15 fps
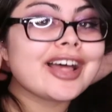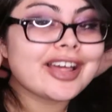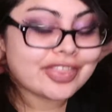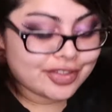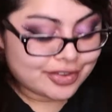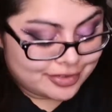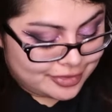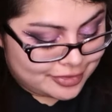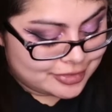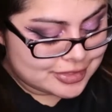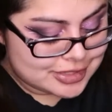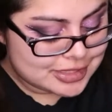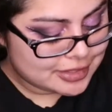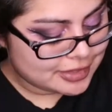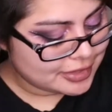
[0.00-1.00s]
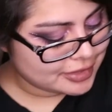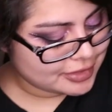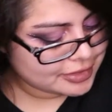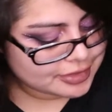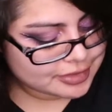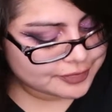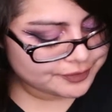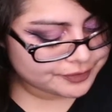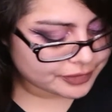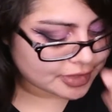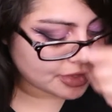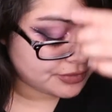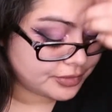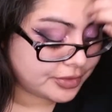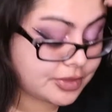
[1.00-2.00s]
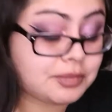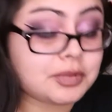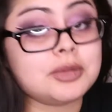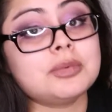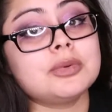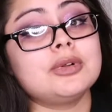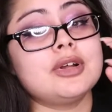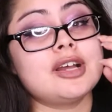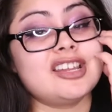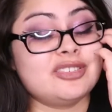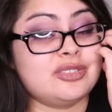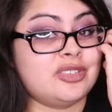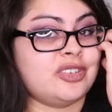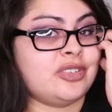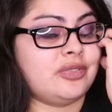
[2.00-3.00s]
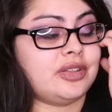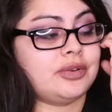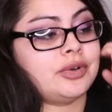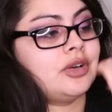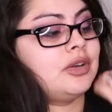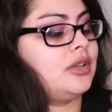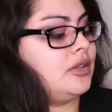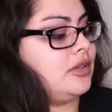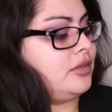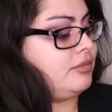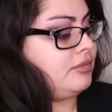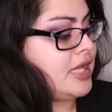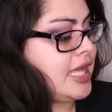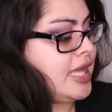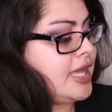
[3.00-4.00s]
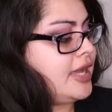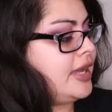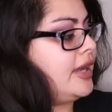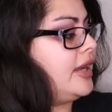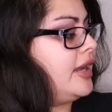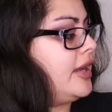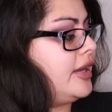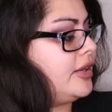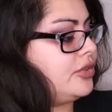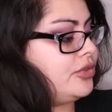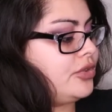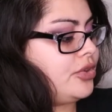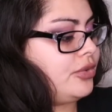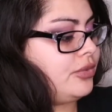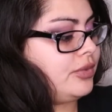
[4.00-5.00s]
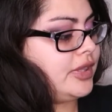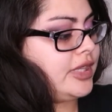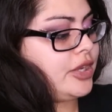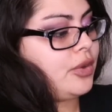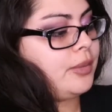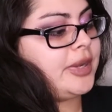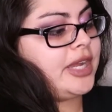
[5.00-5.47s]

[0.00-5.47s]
The girls and the, well, the people, I don't know if they were all, I don't know what they go